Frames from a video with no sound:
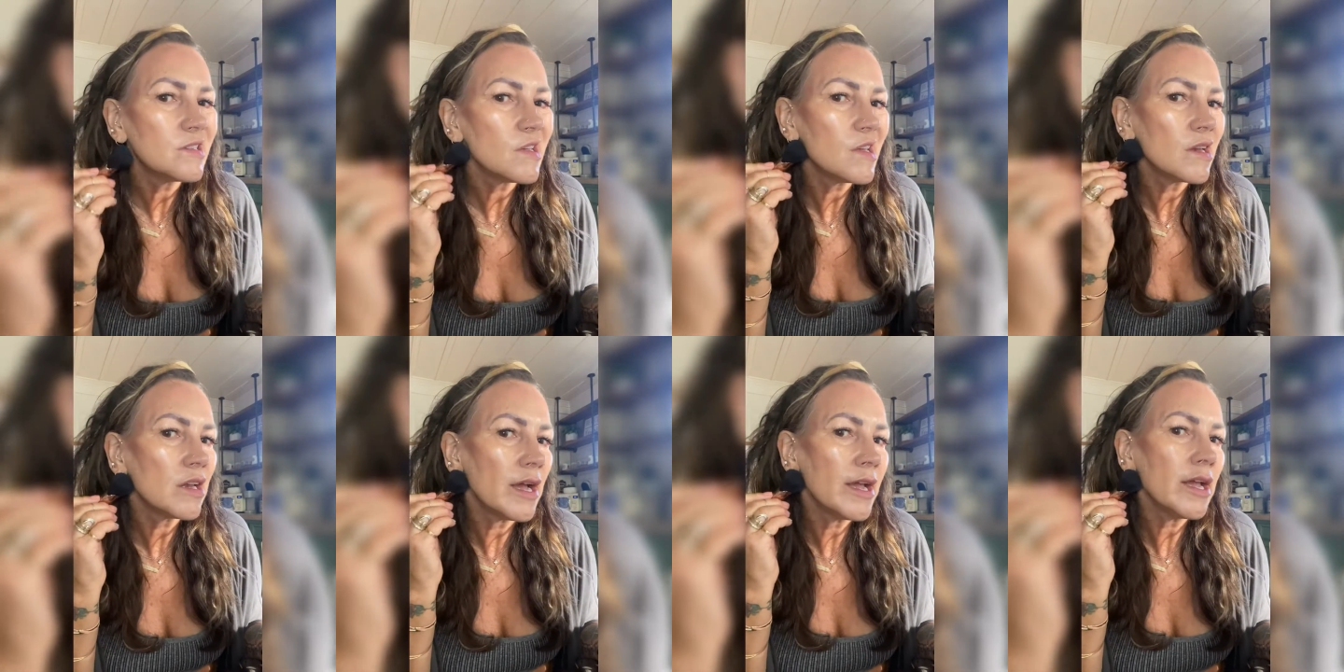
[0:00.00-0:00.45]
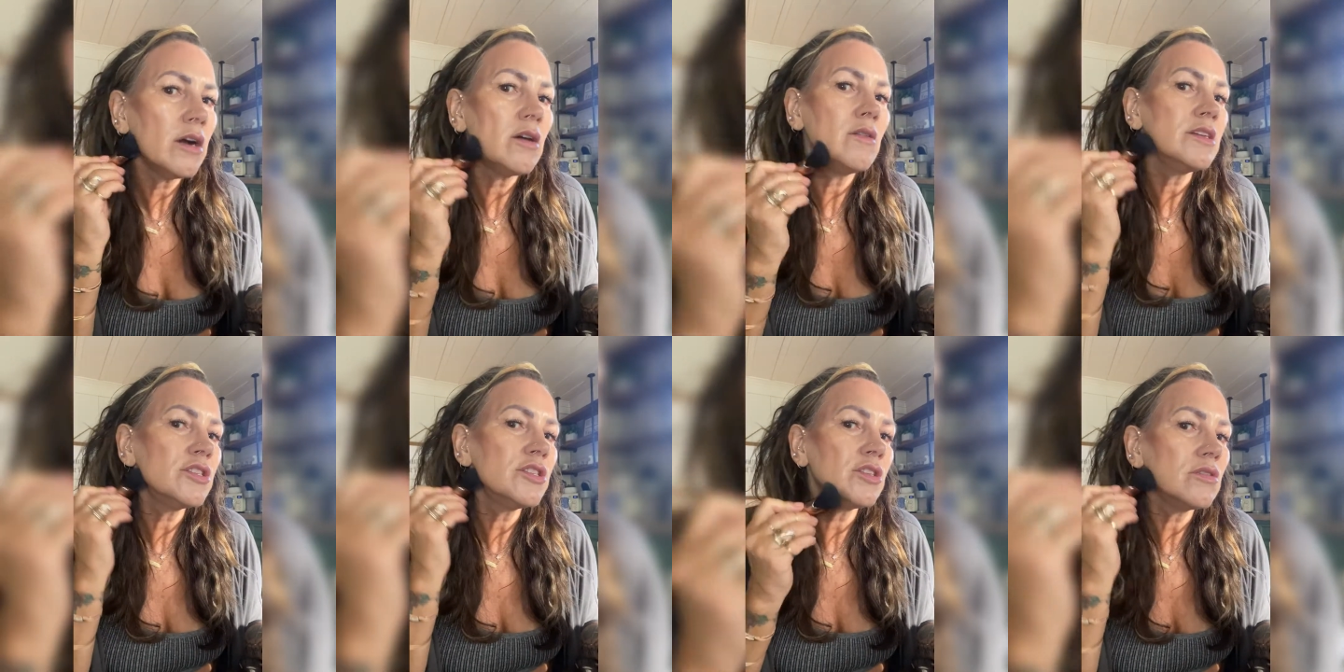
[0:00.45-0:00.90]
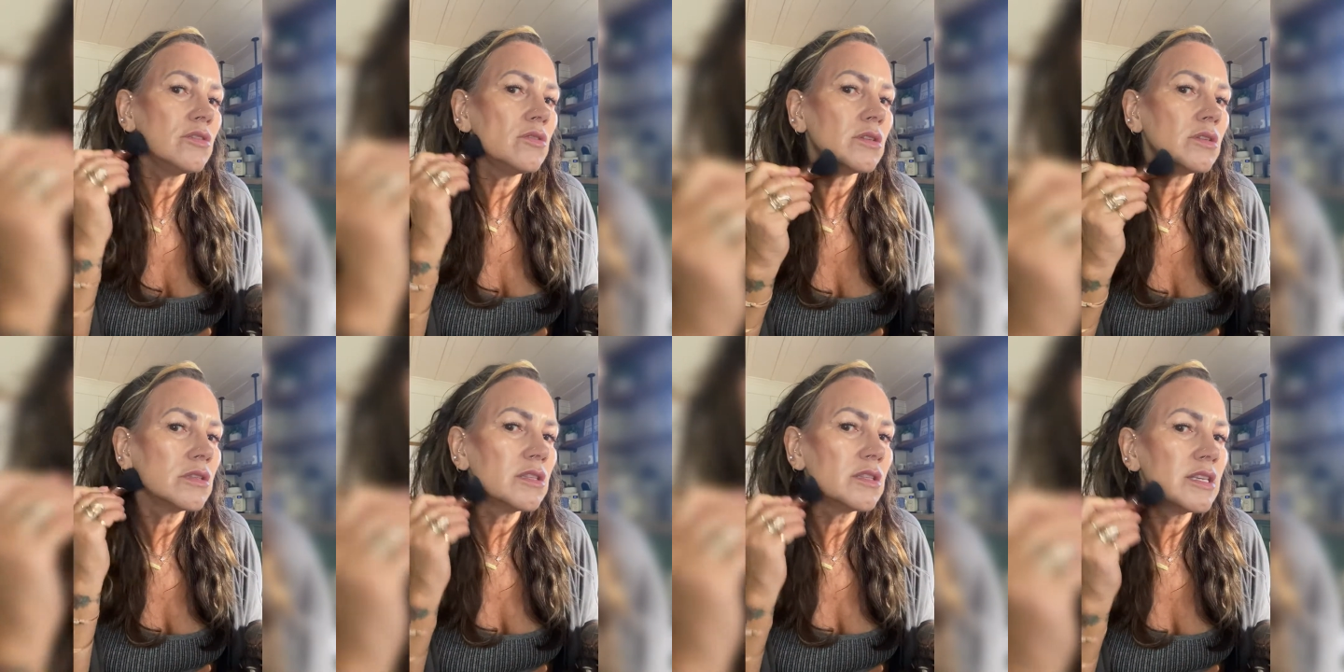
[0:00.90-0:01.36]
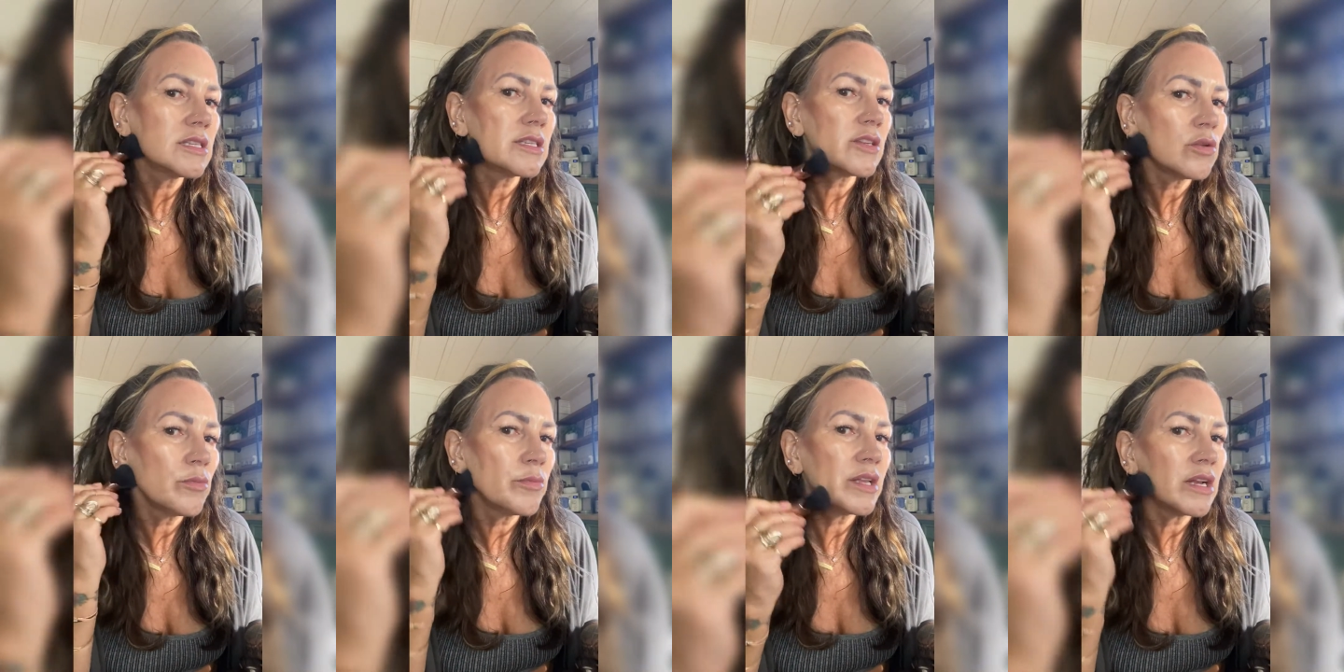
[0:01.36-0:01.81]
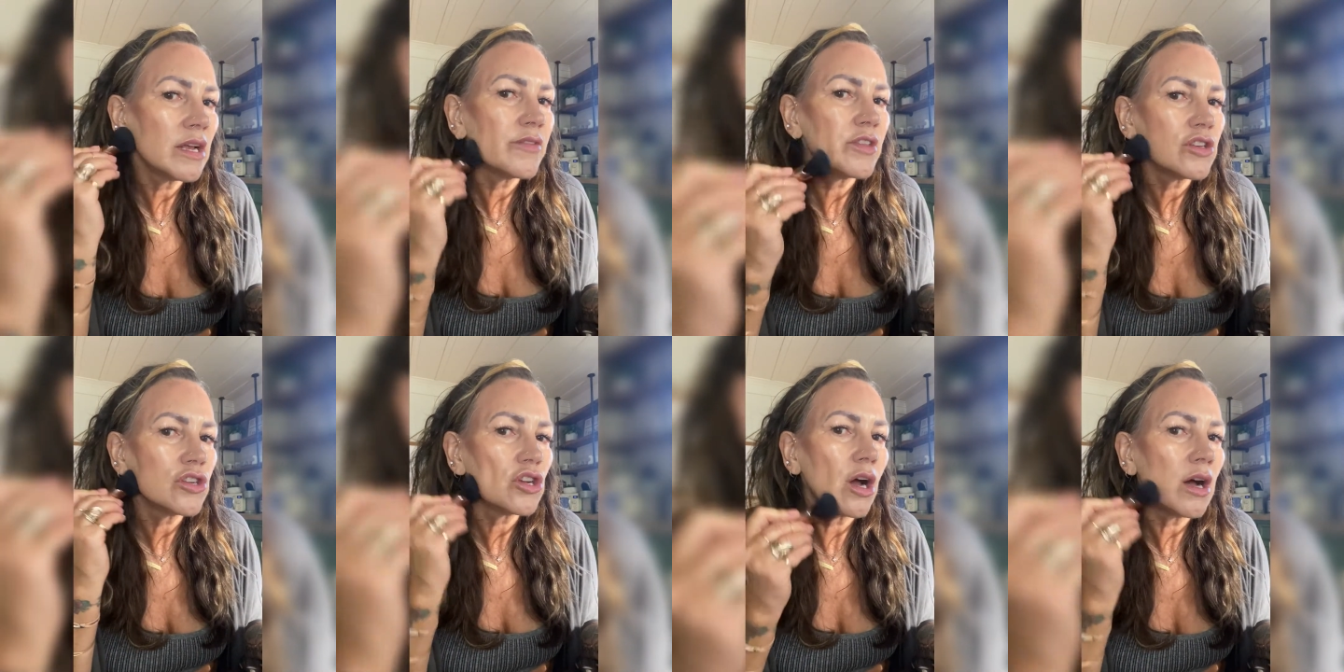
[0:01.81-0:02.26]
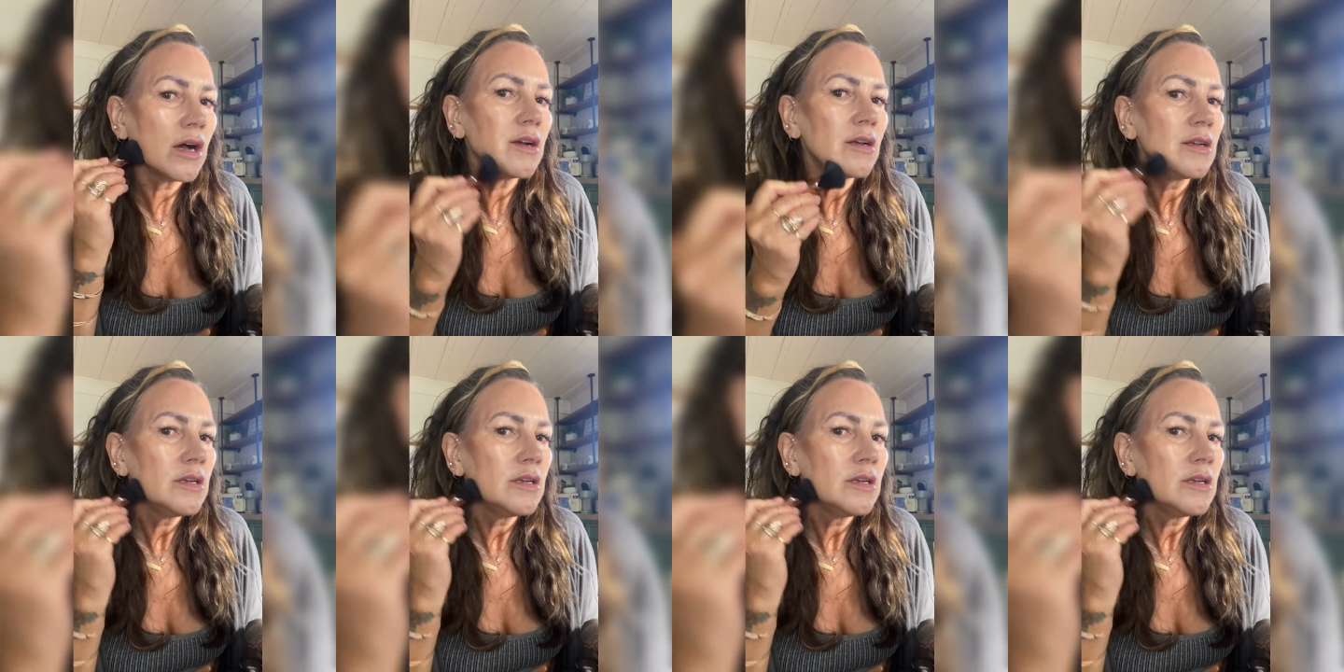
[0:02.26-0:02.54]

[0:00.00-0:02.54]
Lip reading: And I always do this little bit of the jaw